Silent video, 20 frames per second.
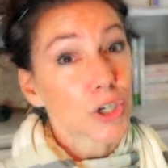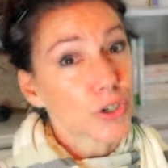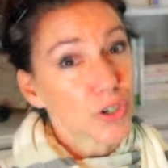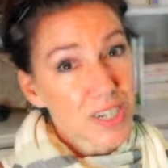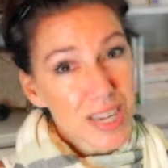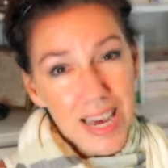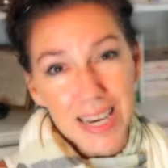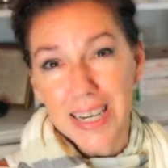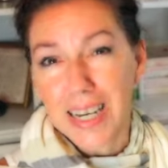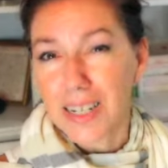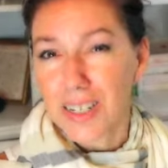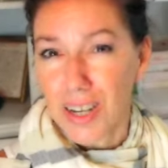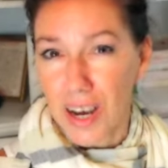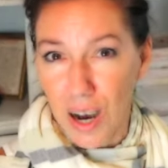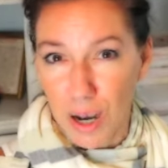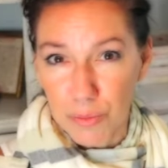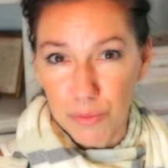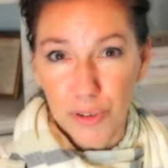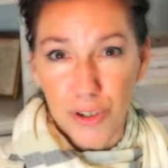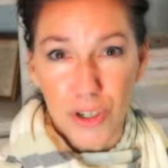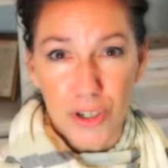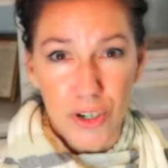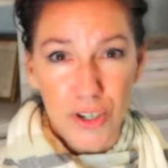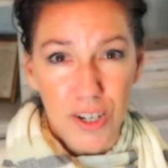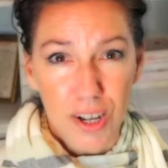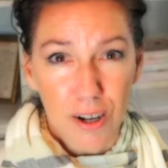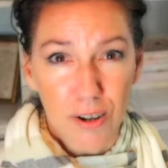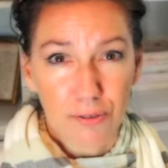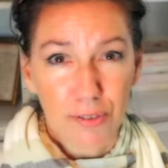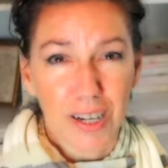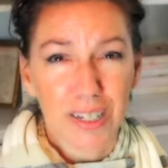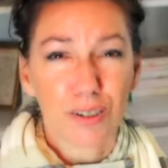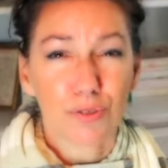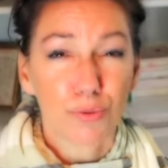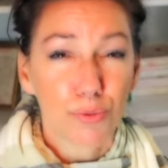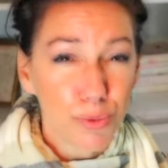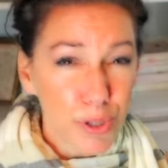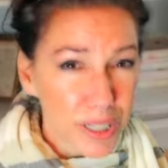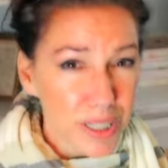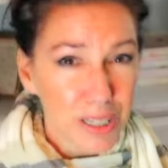you're taking time for yourself and
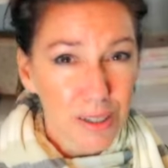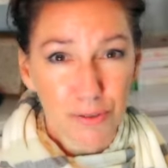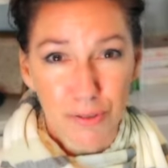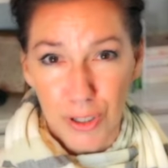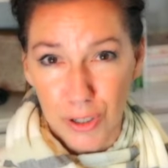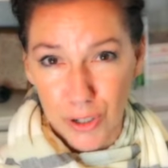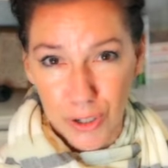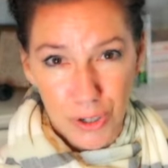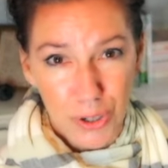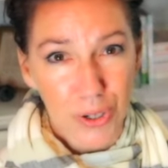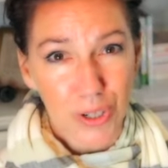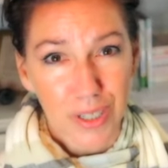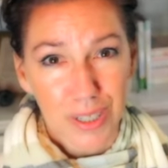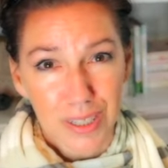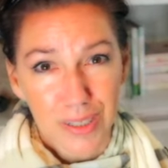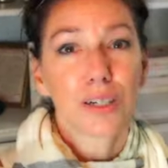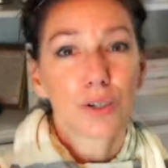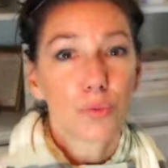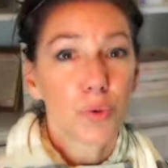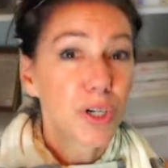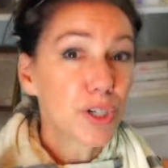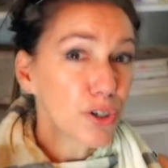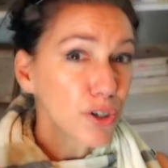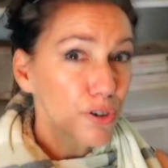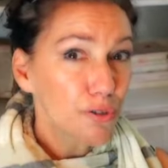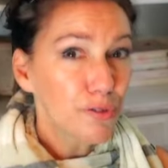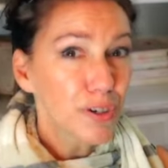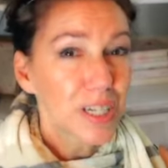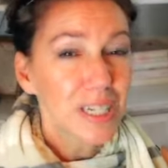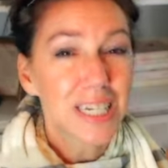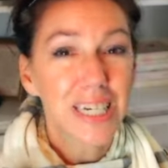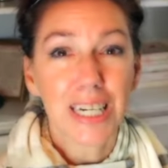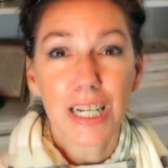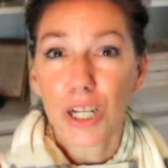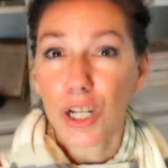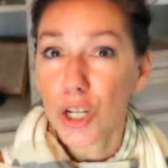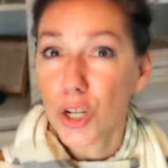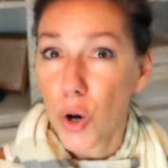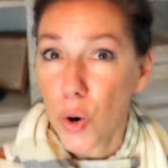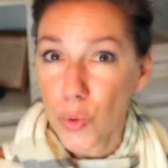it really feels good. When you're feeling
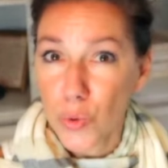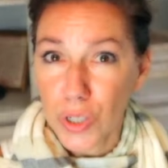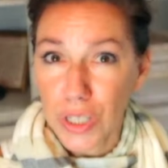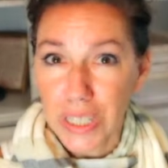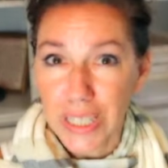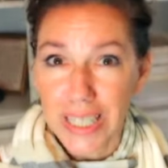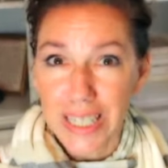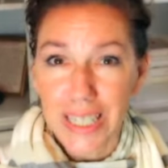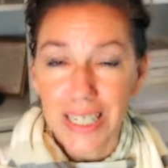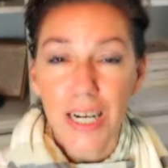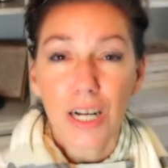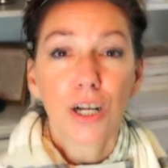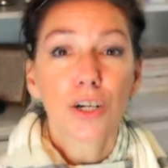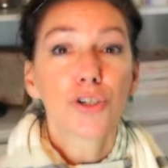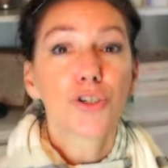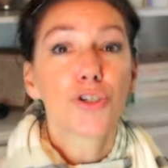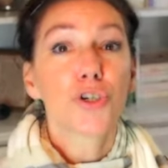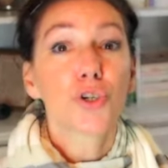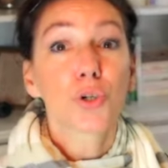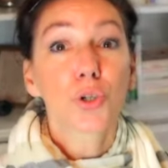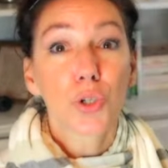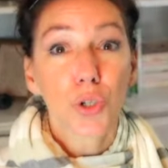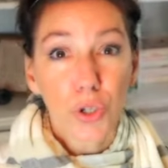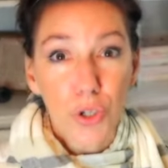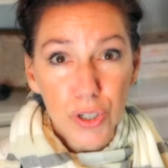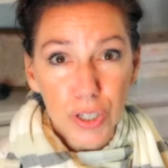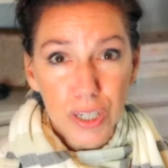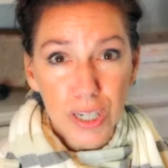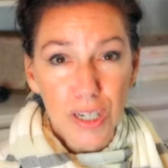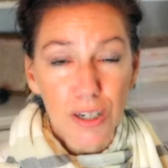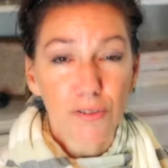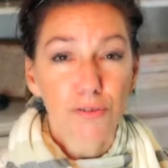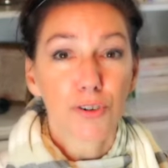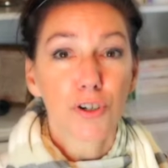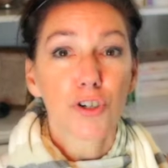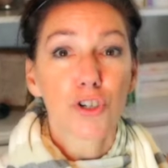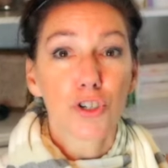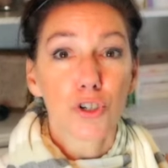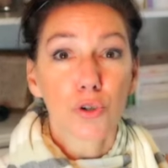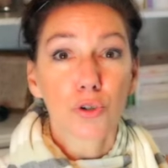lonely, you're looking
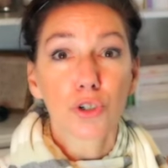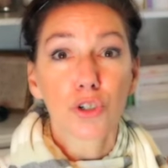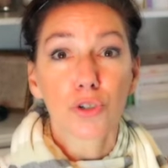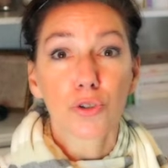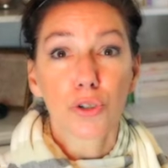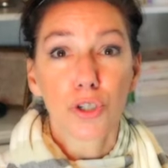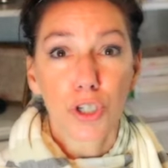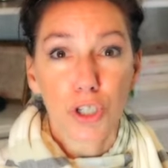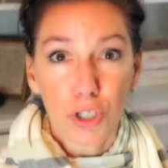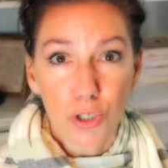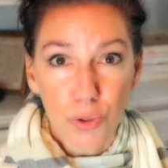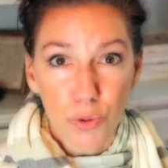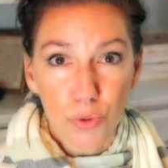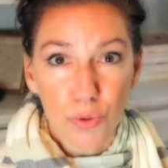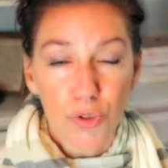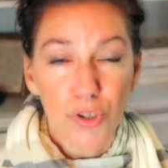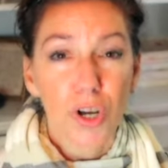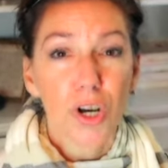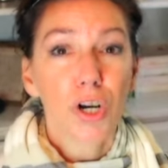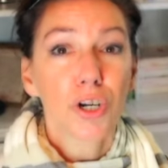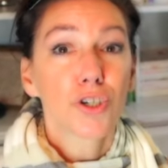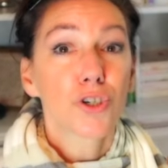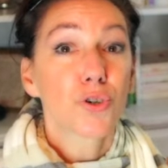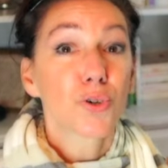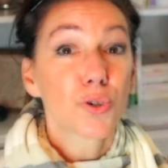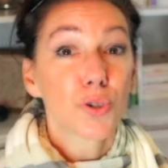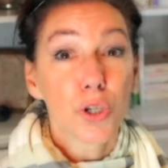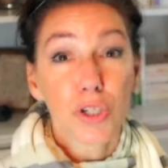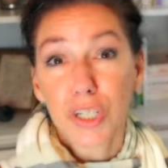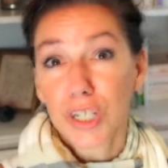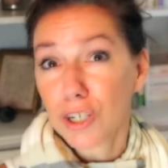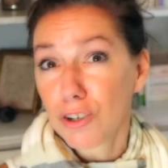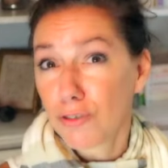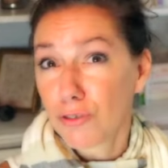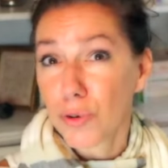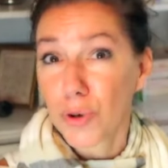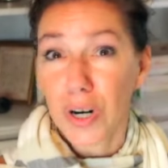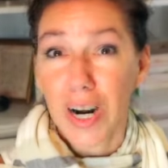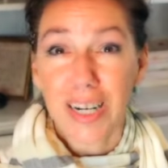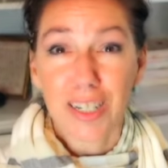for social cues. You're looking
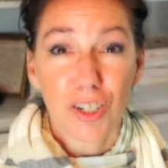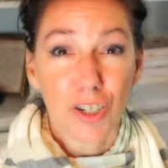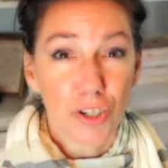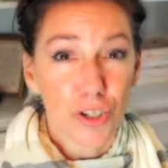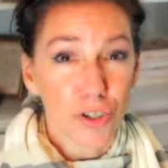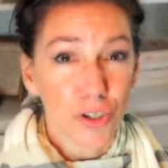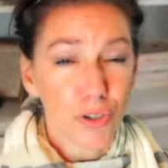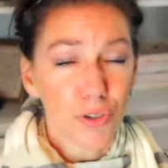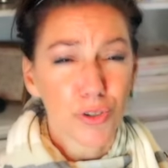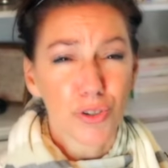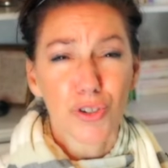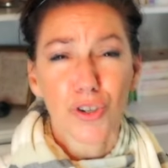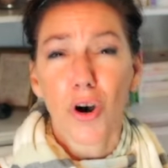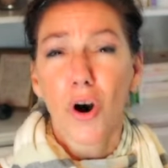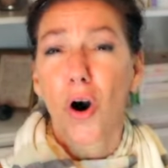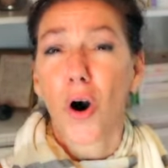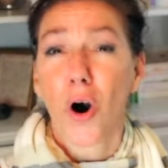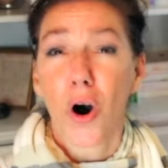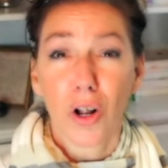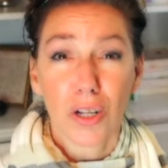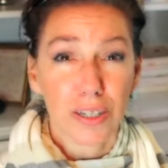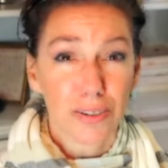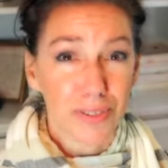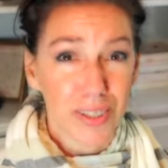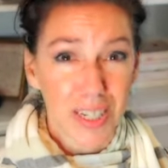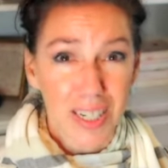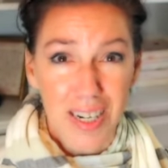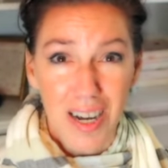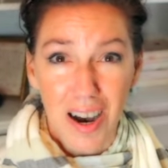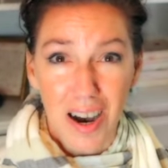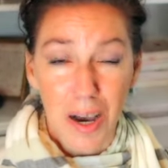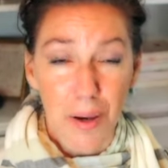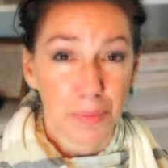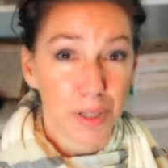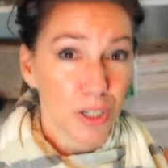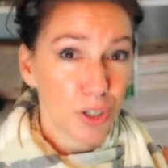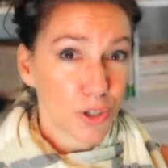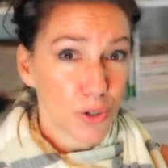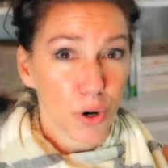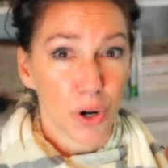for externals all of the time
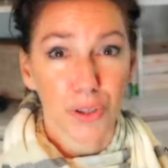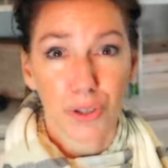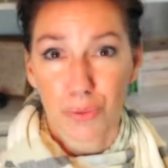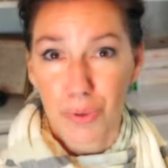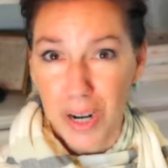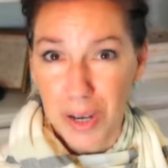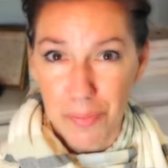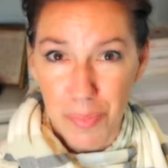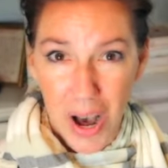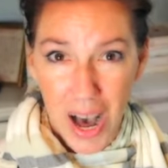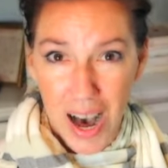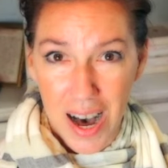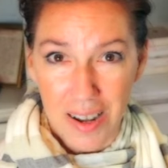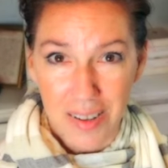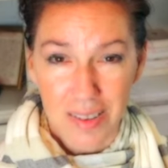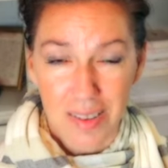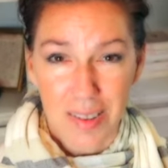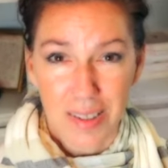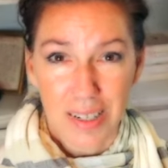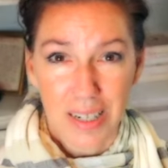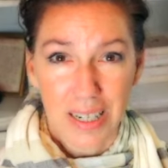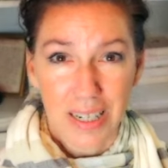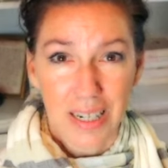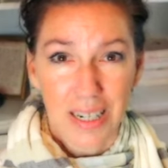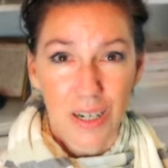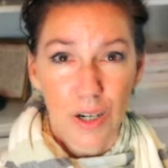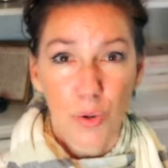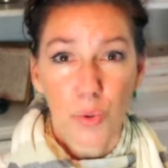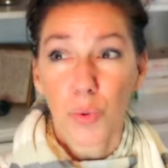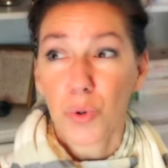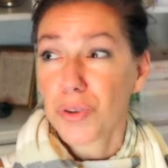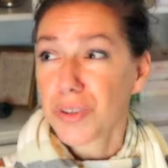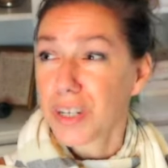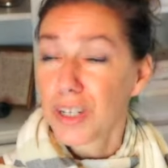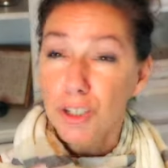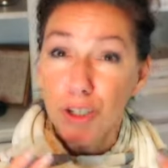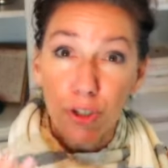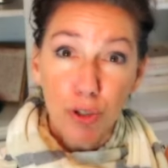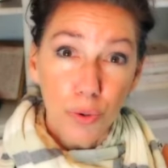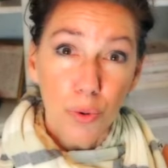that you're on the right path or
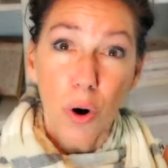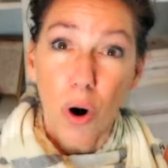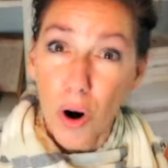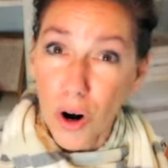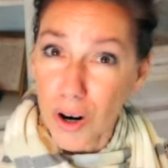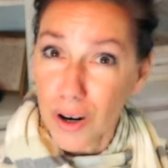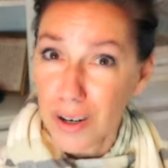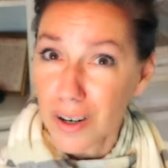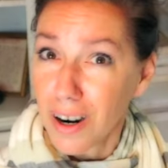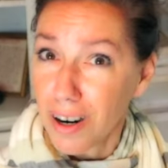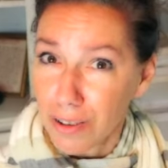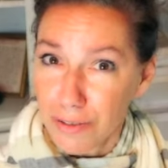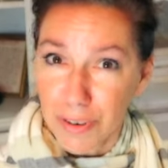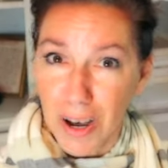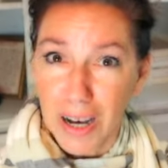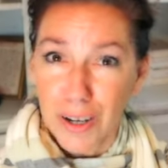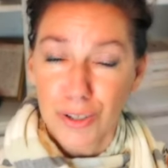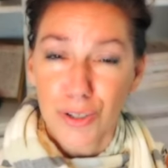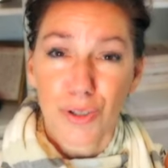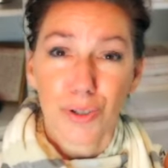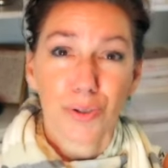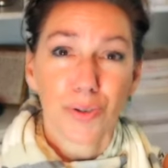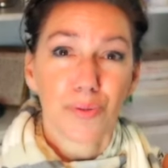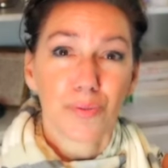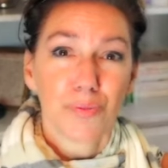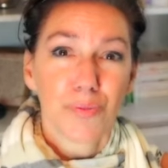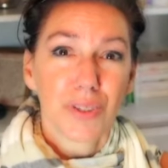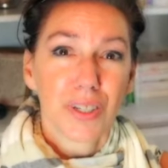that you are of value.